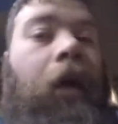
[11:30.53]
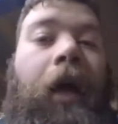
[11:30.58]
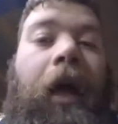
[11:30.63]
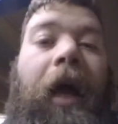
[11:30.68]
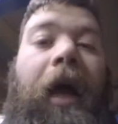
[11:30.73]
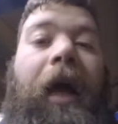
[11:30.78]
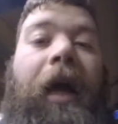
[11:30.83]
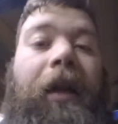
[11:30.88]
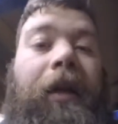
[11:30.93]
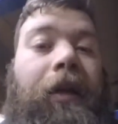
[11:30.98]

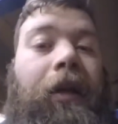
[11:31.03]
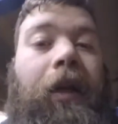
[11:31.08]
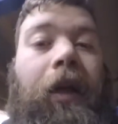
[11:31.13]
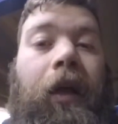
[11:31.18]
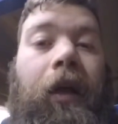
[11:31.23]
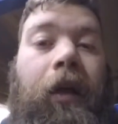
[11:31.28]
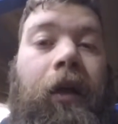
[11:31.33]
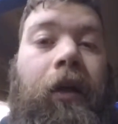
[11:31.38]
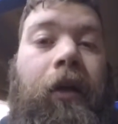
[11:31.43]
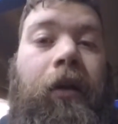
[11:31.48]
And
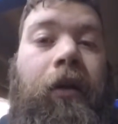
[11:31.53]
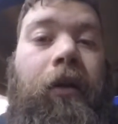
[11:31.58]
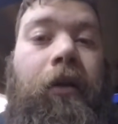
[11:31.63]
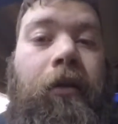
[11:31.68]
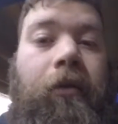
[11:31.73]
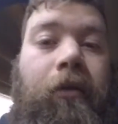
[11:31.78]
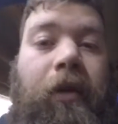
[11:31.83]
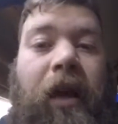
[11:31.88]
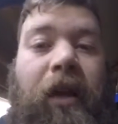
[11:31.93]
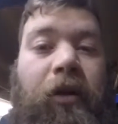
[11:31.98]

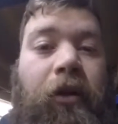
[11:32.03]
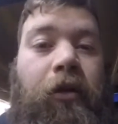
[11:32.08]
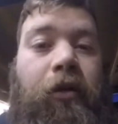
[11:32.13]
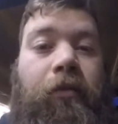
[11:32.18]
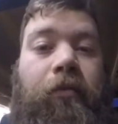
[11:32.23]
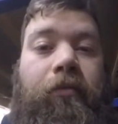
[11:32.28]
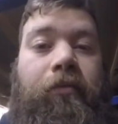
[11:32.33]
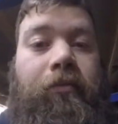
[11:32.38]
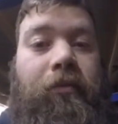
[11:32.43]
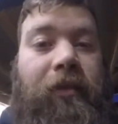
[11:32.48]
then
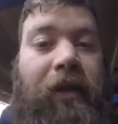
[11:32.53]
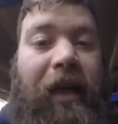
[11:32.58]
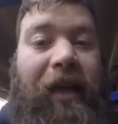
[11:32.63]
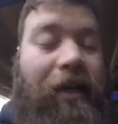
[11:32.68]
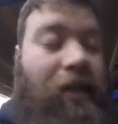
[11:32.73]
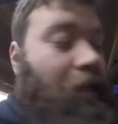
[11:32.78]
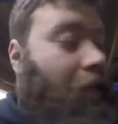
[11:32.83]
you take the